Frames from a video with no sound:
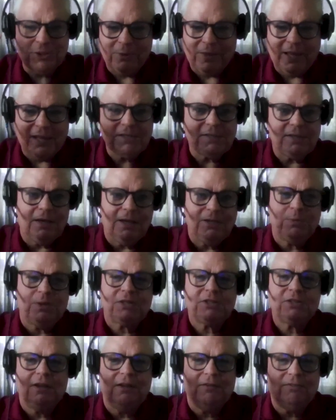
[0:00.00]
Some of that
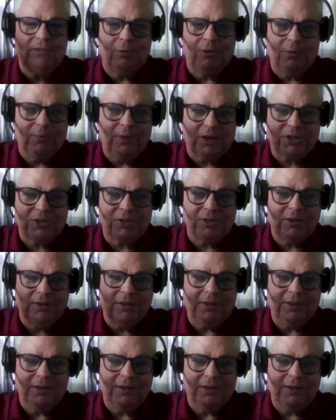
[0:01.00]
seismic stuff, they want to make sure